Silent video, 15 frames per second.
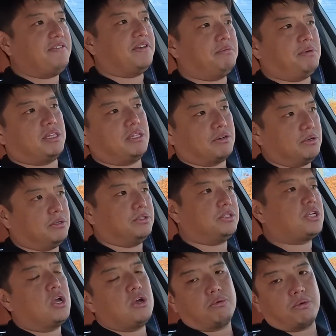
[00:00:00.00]
even when the
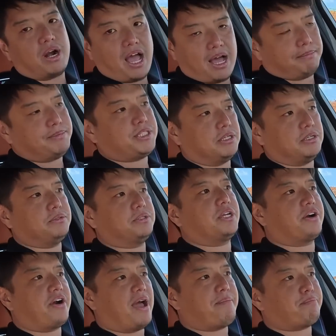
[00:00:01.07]
roads were absolute
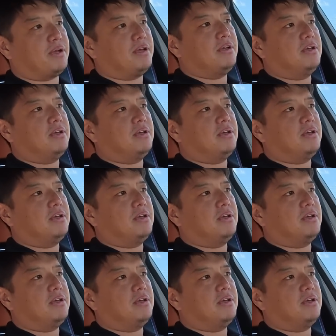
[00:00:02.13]
crap.